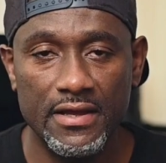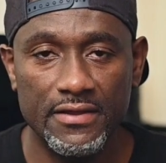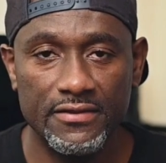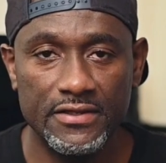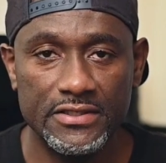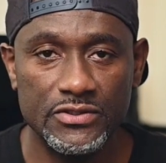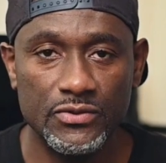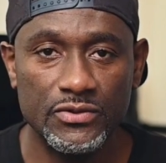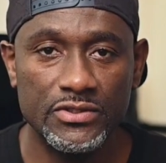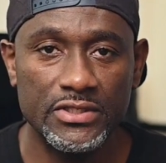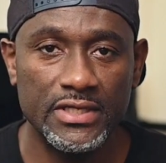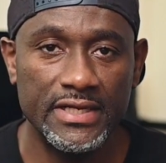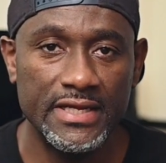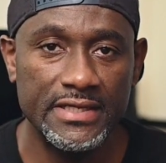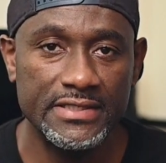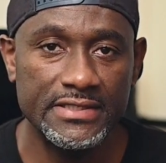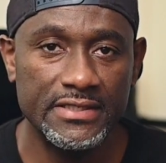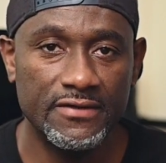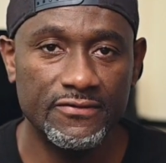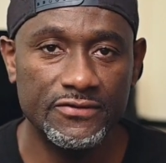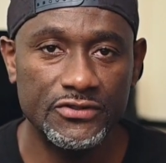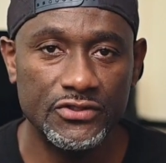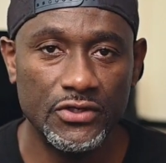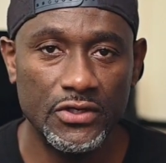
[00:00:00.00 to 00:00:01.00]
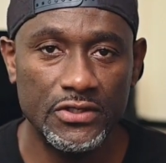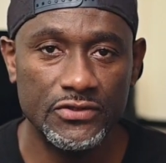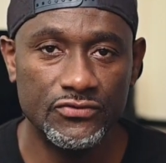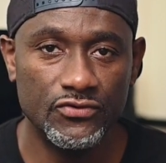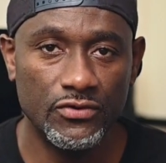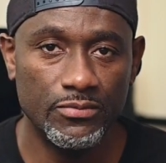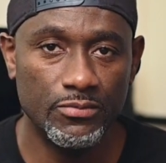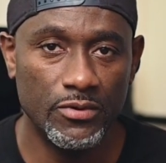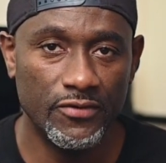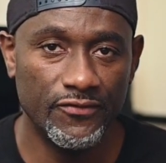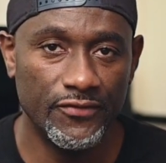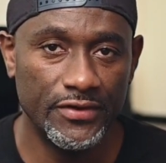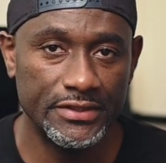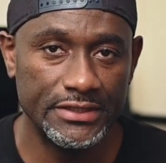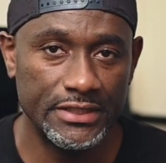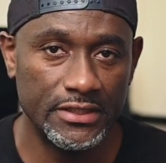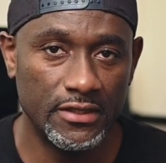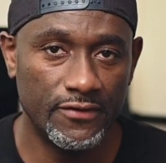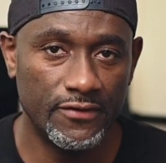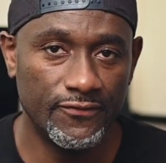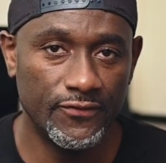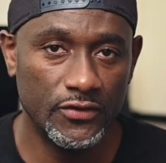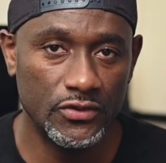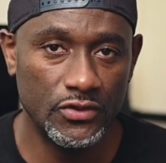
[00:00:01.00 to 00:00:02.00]
This was a lens of choice for
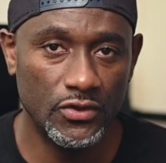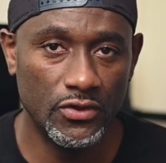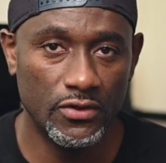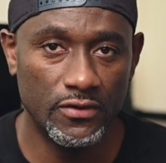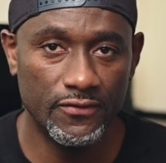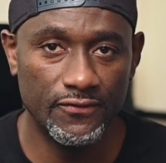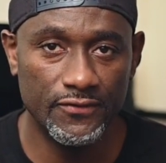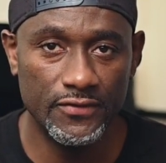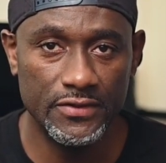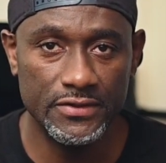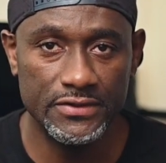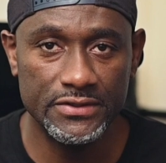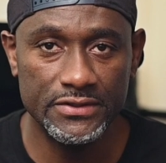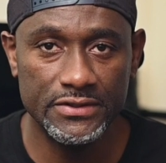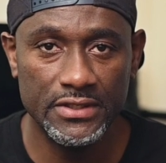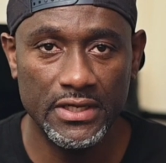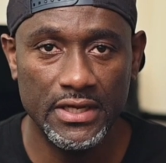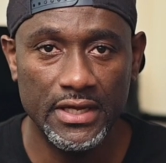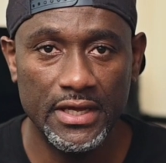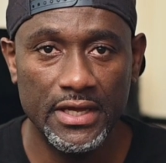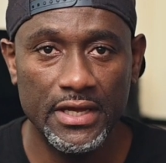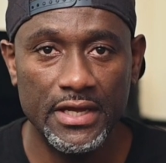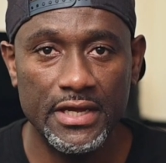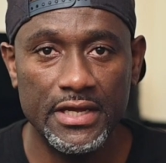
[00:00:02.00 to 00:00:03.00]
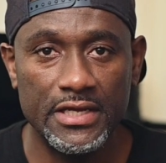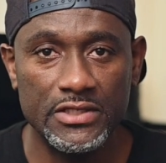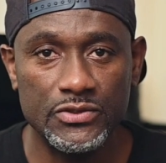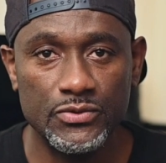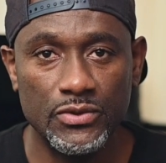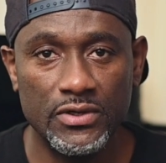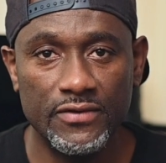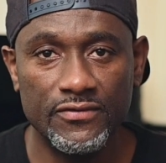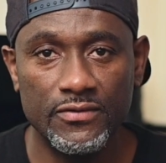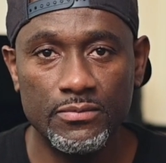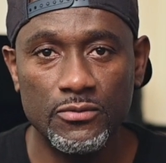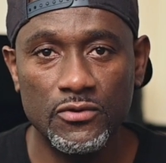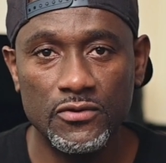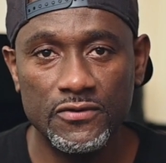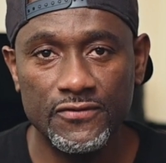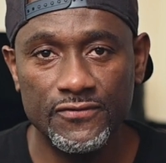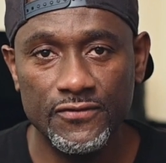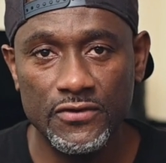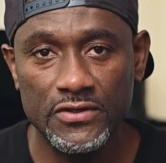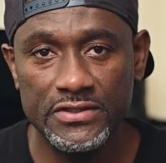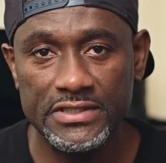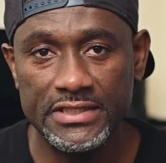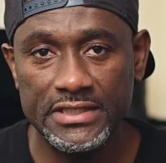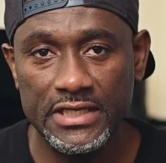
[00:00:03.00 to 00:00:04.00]
professional photographers. It's one of the most
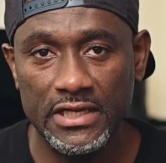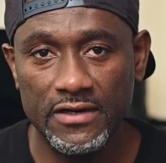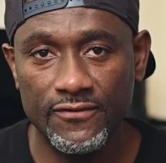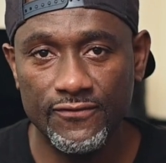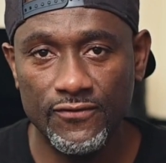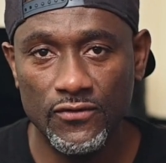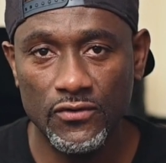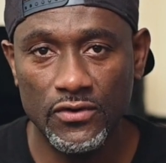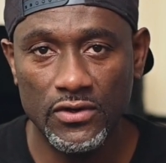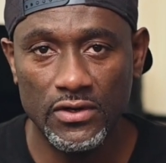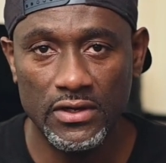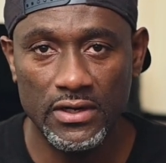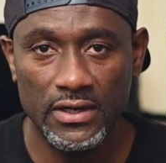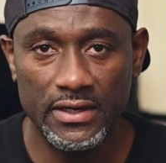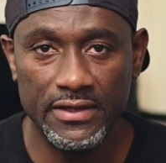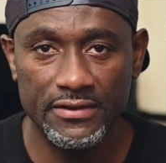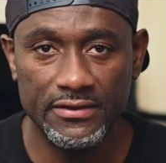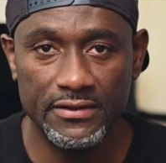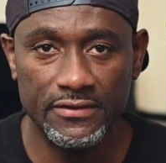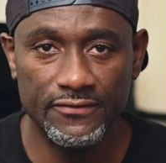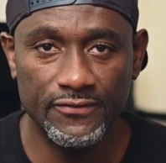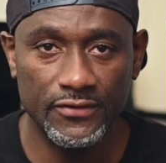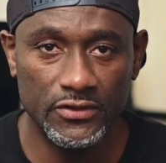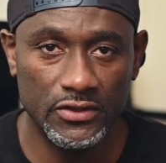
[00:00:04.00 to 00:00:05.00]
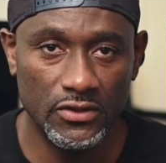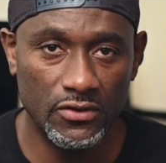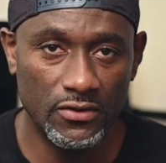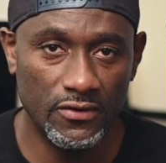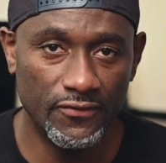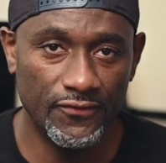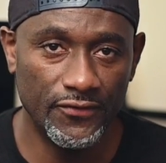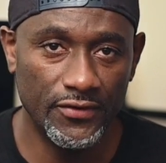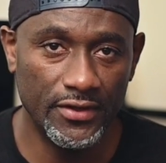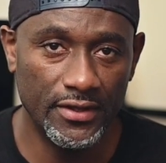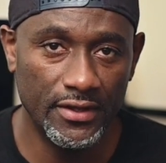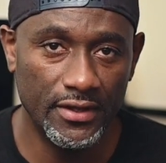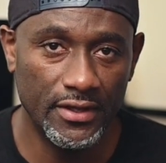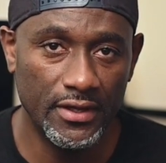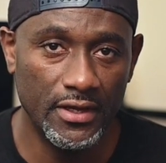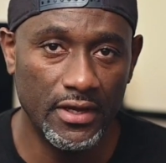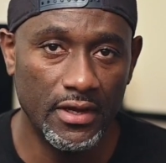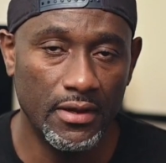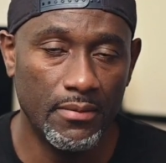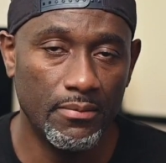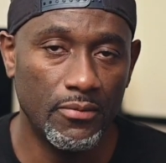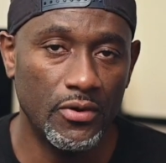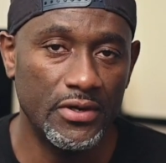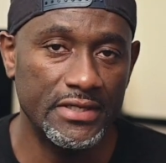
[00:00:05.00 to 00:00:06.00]
versatile focal lengths in photography,
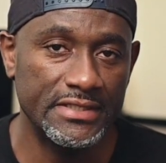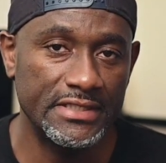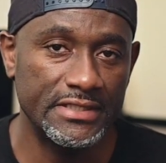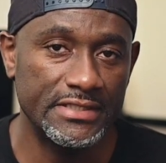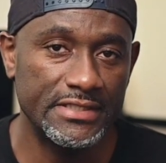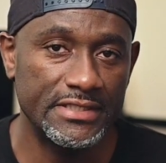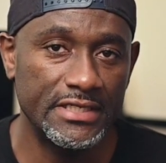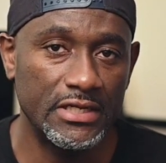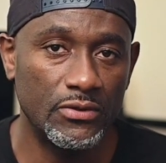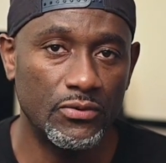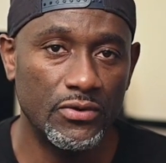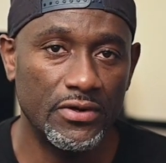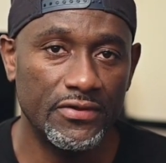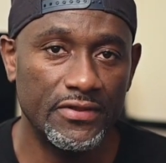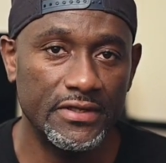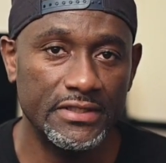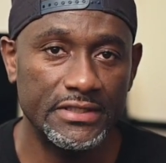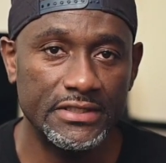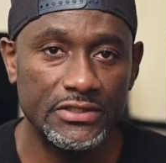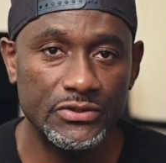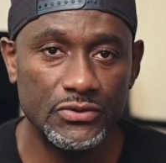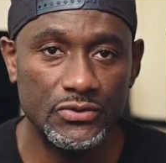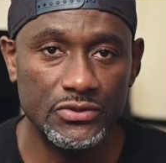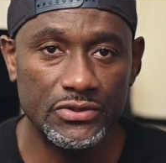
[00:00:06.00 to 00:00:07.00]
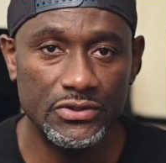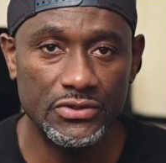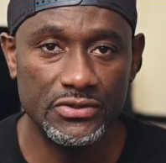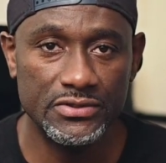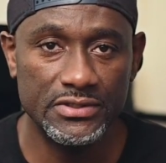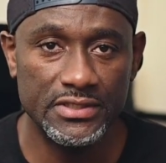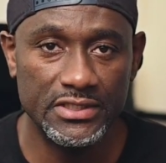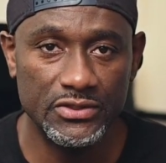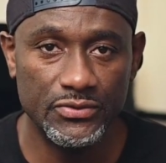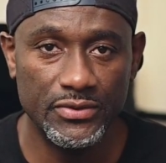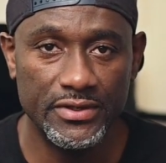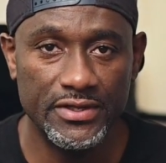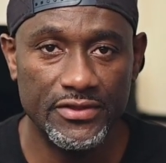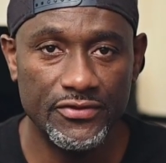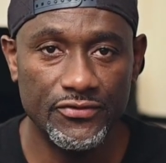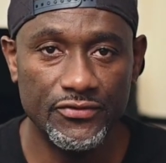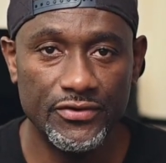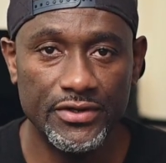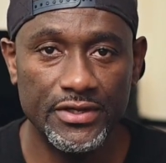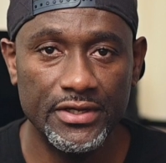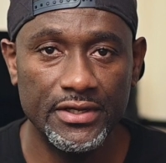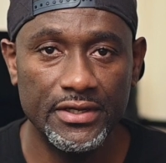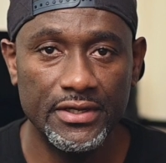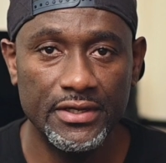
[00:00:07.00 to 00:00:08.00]
but is it still worth it in
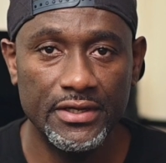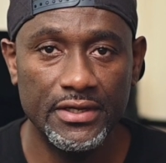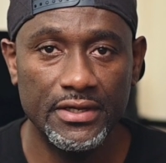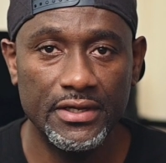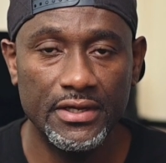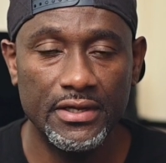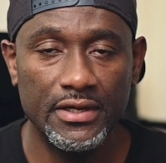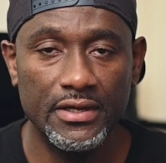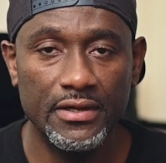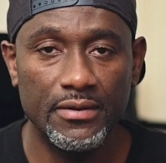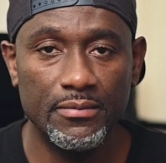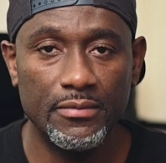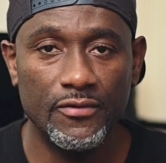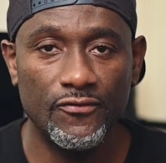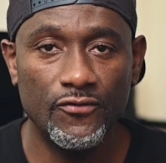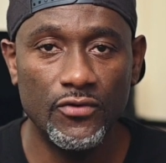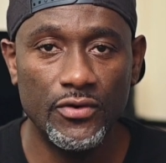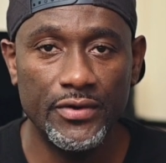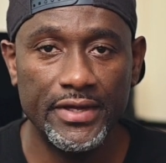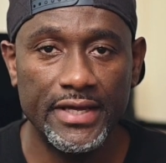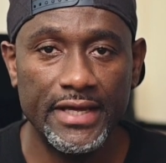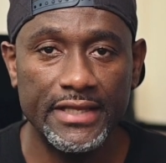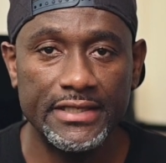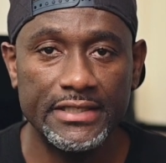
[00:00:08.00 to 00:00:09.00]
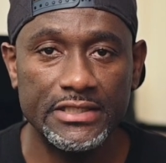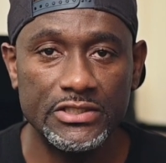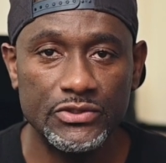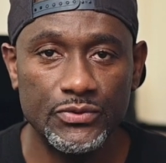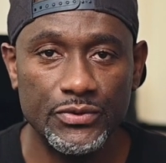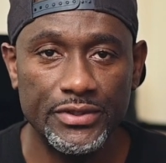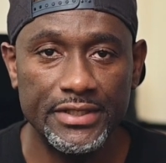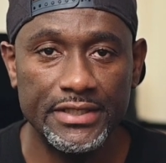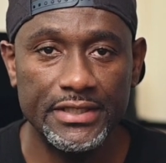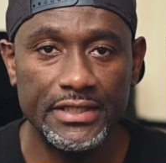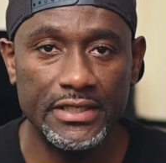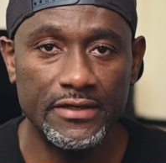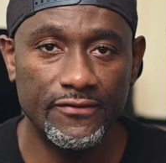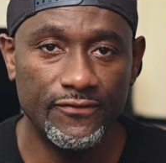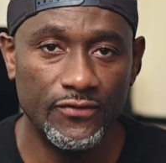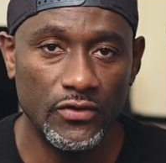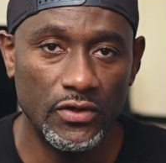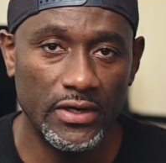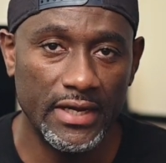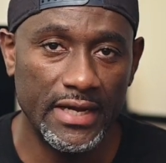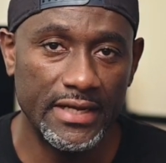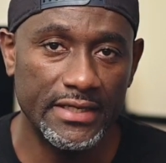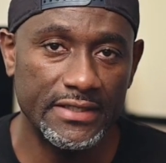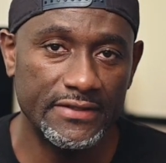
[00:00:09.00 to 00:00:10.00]
2023? Before we get into it, if you
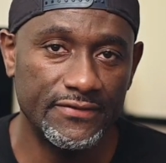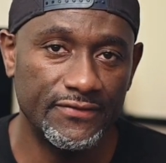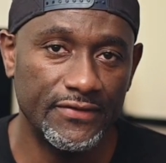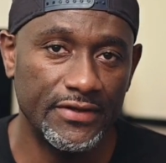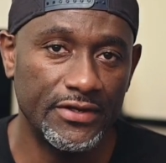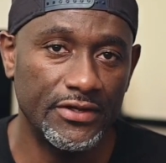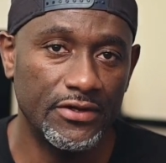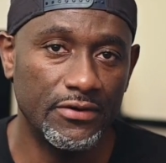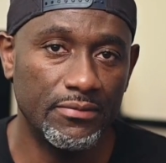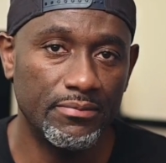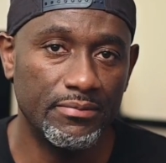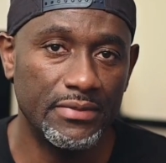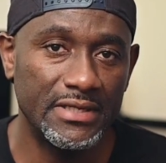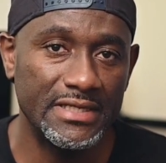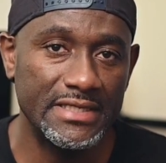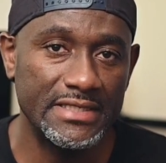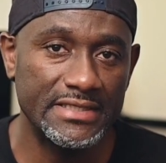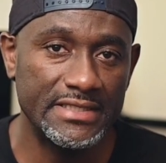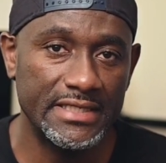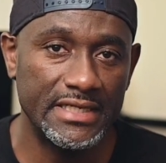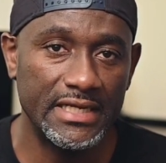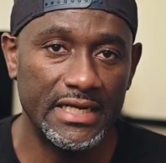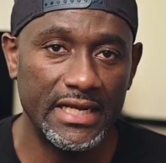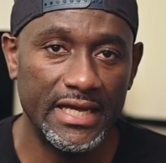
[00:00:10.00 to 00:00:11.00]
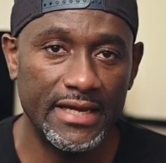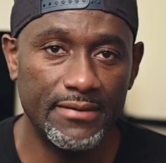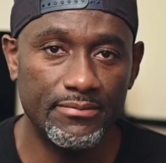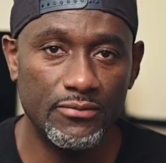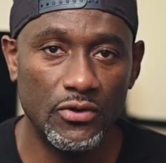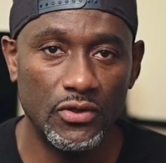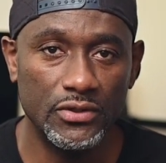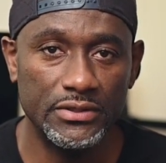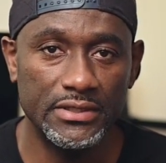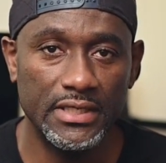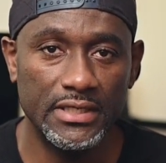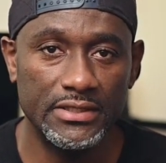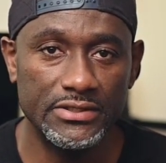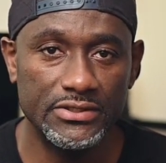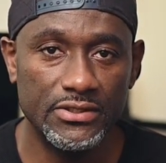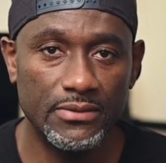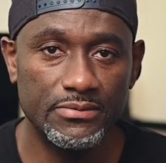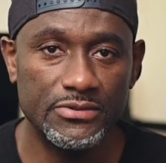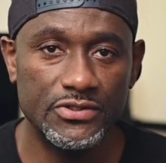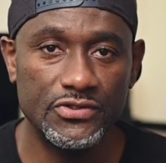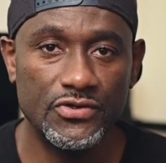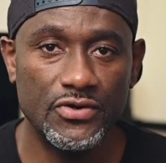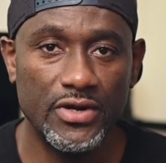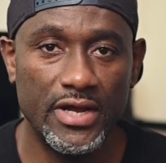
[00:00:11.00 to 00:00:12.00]
like this video, please hit the like button and
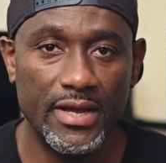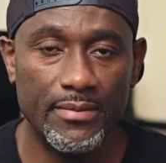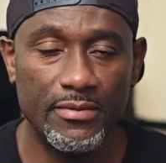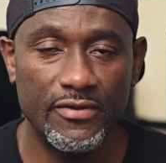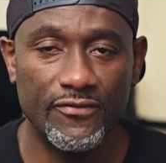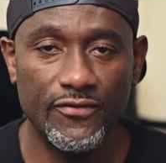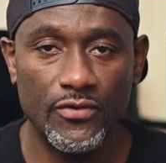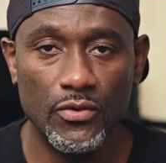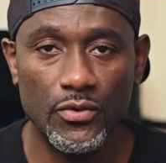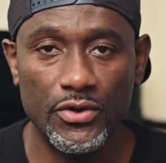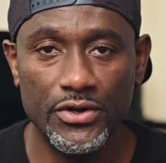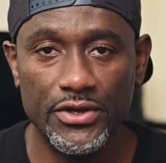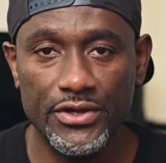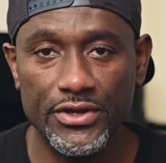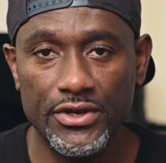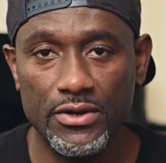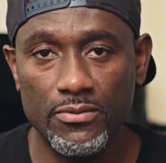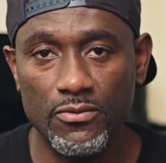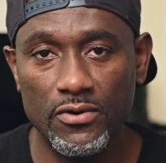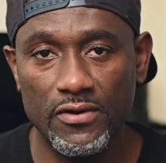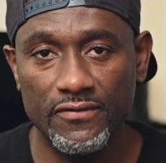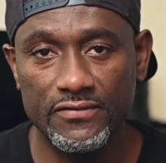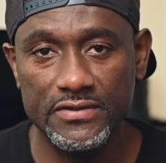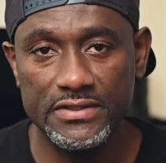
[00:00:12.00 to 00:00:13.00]
subscribe if you want to hear more of